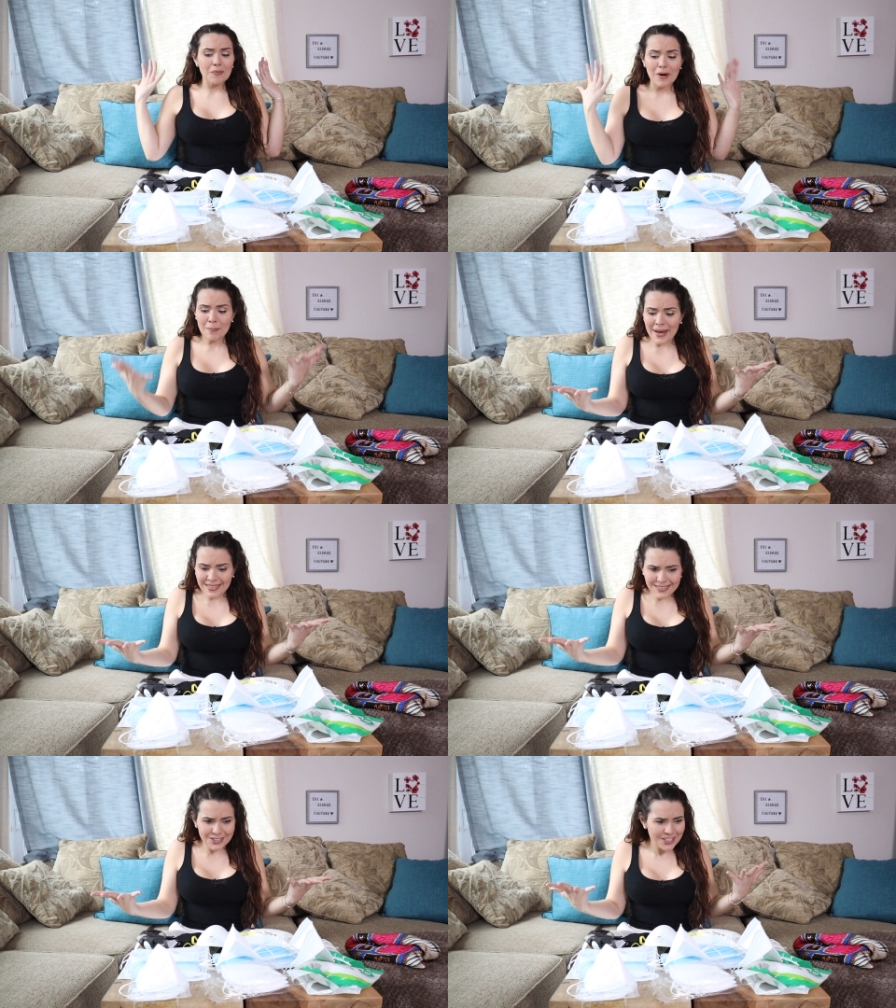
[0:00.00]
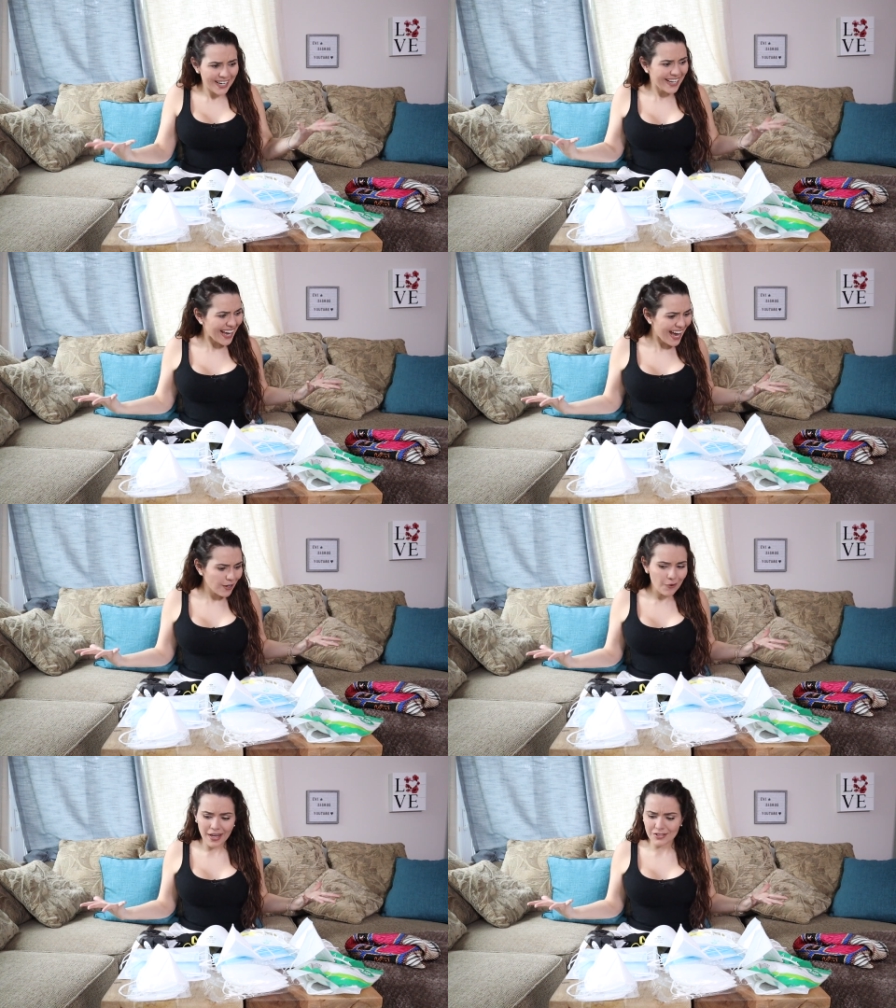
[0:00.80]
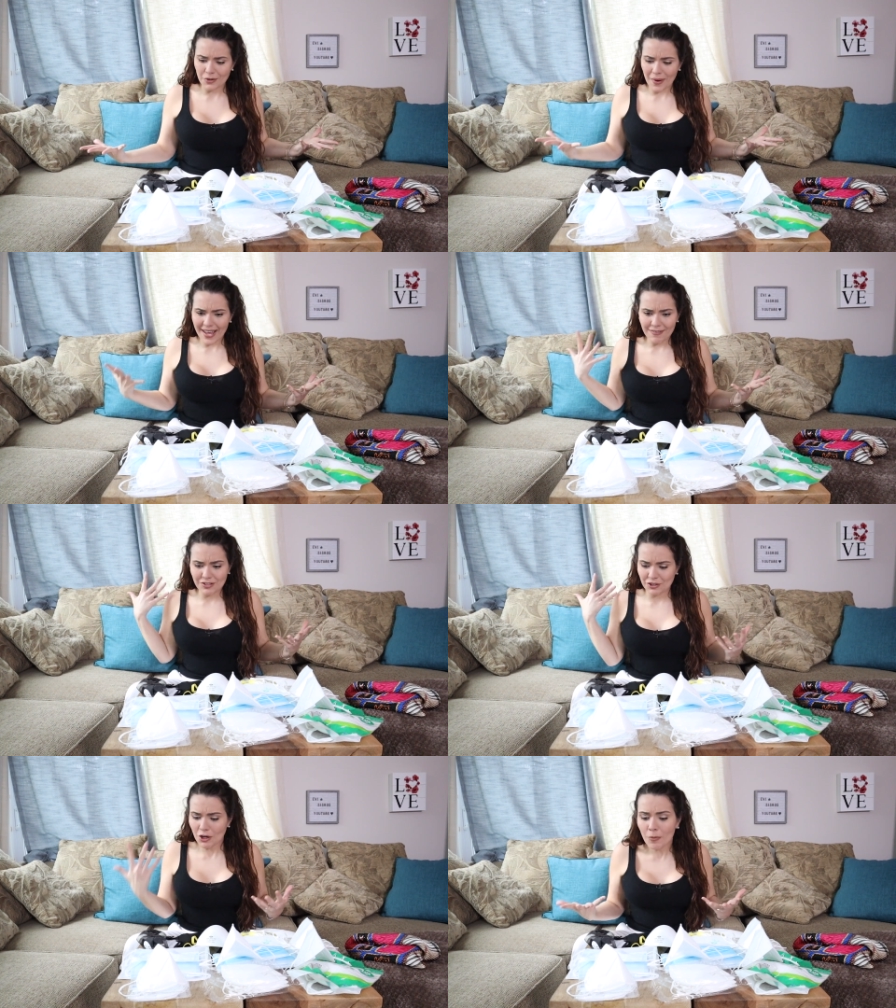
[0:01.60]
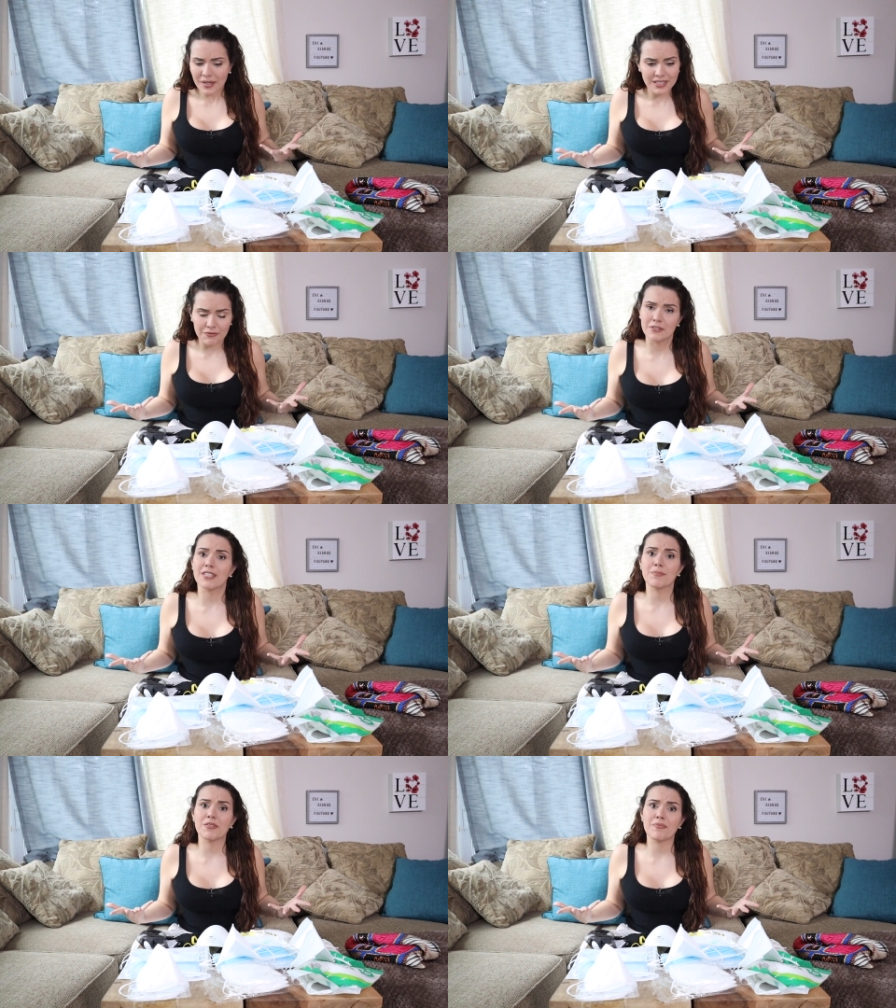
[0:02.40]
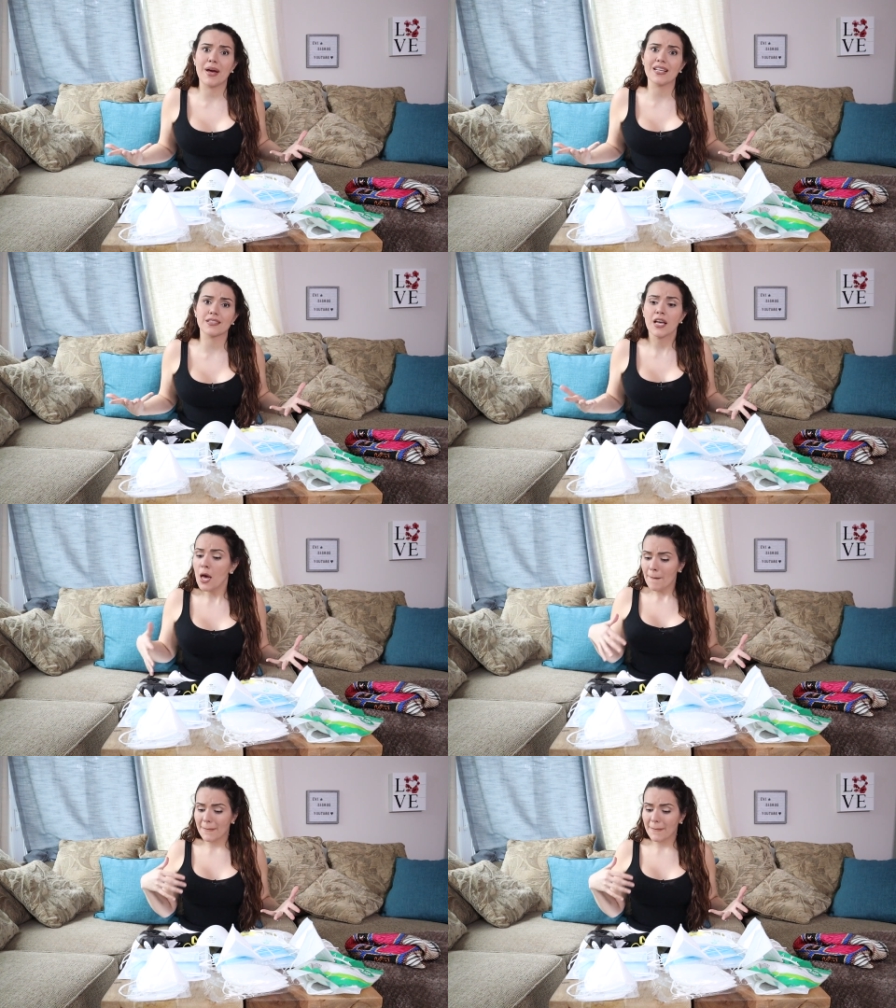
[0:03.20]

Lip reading: What mask should I get? Okay, so I have so many different types of masks.